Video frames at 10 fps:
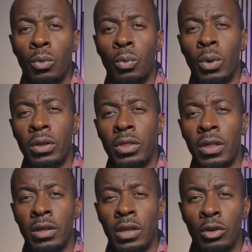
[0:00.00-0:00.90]
one
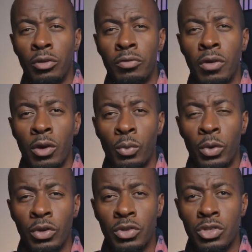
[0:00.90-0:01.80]
thing that you find when
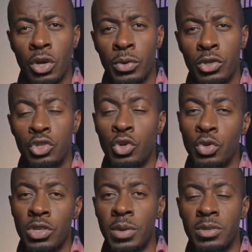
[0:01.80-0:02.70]
you're sewing two
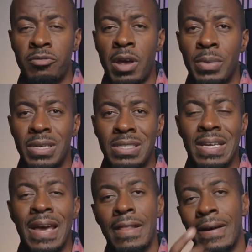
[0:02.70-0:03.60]
types of fabrics
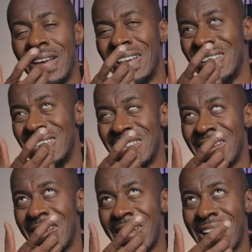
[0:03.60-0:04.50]
together is
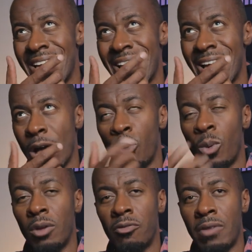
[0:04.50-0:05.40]

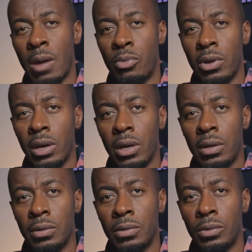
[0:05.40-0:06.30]
one fabric
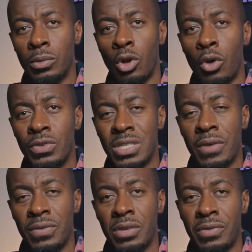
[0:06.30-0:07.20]
will obviously
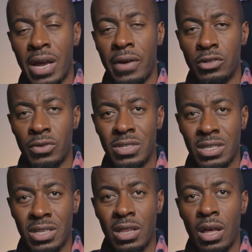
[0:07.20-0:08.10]
have a different
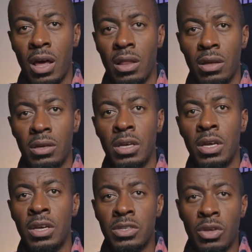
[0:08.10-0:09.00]
characteristic than the other.
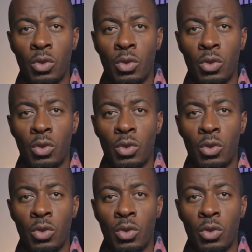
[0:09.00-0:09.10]
So the